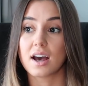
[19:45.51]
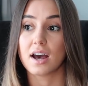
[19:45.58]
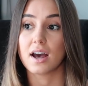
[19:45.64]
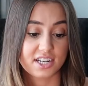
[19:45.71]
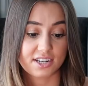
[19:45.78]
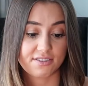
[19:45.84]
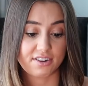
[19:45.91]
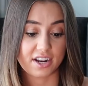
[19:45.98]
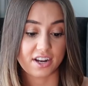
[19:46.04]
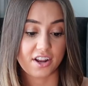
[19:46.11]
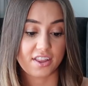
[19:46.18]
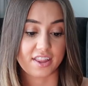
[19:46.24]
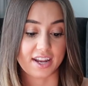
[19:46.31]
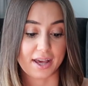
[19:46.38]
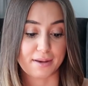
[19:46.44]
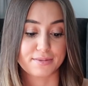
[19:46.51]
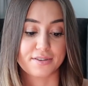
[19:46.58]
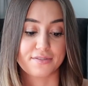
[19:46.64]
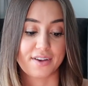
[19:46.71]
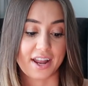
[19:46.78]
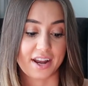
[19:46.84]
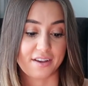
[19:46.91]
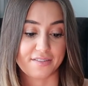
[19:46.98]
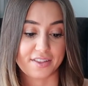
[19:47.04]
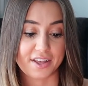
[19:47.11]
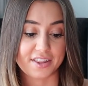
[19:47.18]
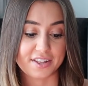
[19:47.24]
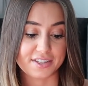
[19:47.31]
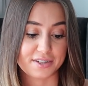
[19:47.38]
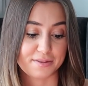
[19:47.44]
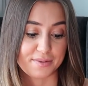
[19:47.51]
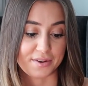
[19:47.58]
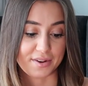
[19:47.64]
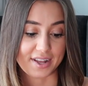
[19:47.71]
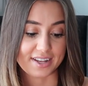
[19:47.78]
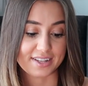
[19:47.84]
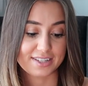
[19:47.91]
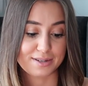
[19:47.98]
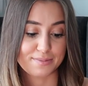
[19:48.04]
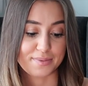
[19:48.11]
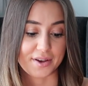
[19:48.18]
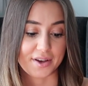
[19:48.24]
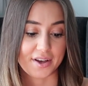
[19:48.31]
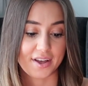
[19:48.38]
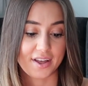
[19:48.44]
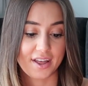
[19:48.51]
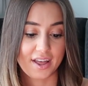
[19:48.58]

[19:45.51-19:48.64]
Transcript: I don't really know the names of any of the others, to be honest, but